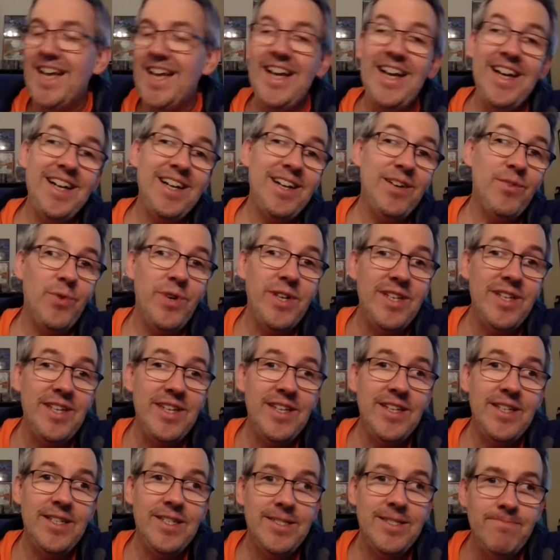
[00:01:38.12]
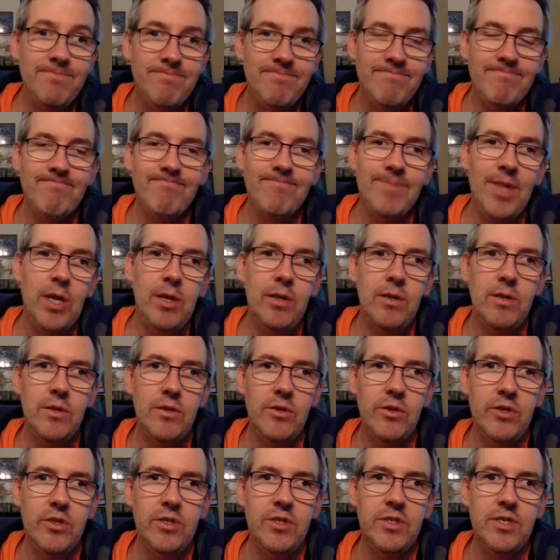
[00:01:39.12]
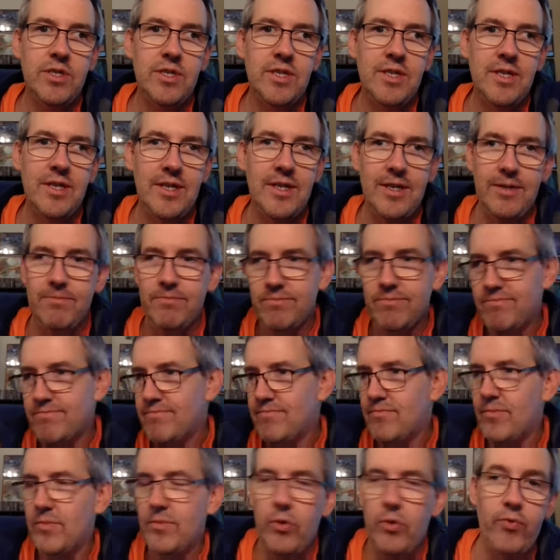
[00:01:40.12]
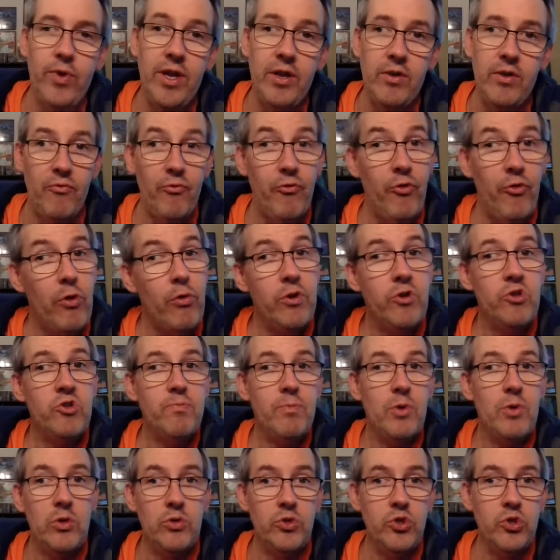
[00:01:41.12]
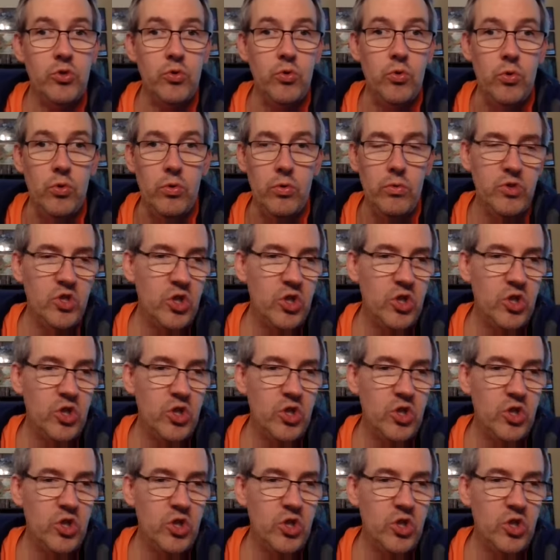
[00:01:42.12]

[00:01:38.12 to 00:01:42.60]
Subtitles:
I went in, looked around, very small store.